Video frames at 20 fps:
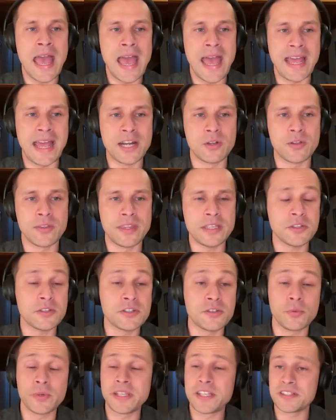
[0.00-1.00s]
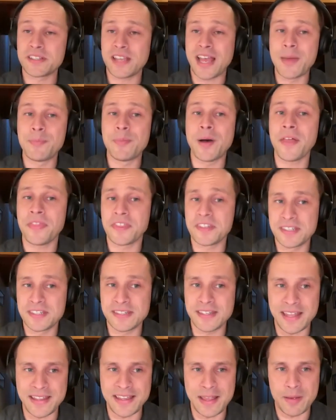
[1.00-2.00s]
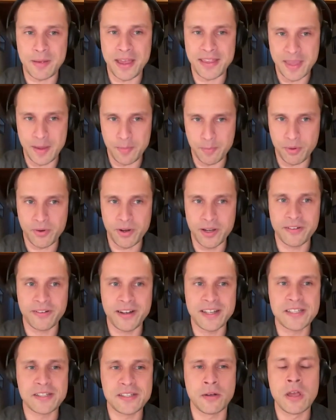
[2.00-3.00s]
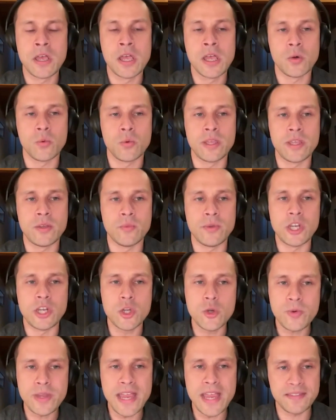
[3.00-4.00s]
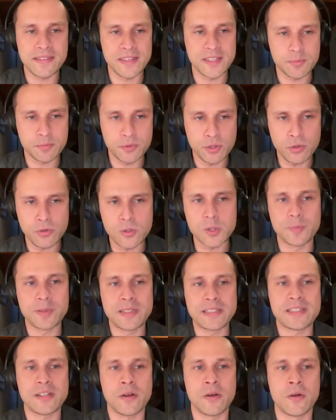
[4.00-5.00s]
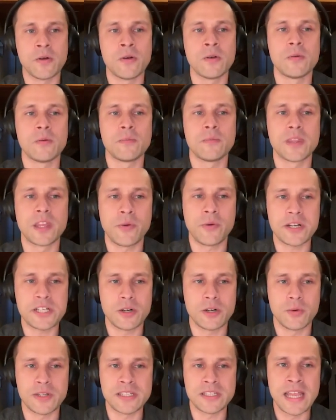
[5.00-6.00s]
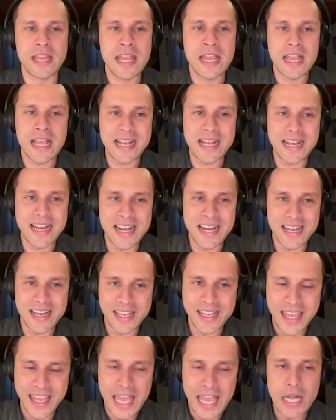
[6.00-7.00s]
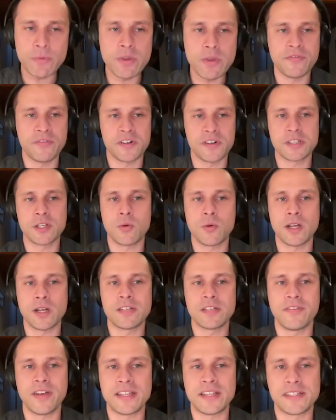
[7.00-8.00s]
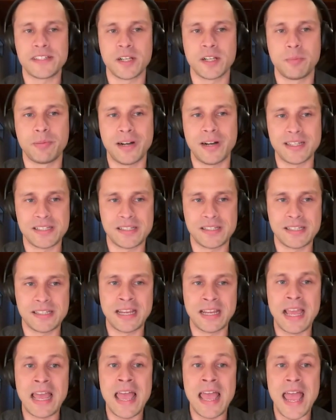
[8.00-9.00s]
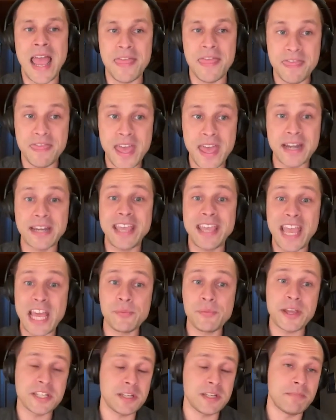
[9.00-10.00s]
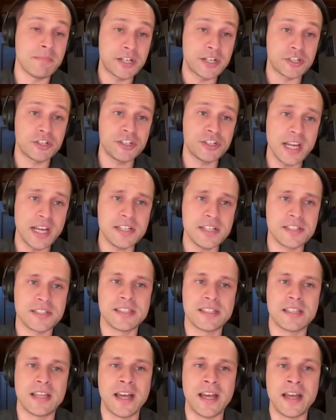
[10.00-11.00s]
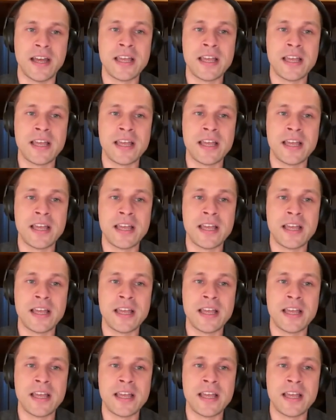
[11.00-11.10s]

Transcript: and this was really just a hypothesis at that point, right? So we knew we had these tools, but so the question was, can we first quantify signal processing, and then can we actually measure changes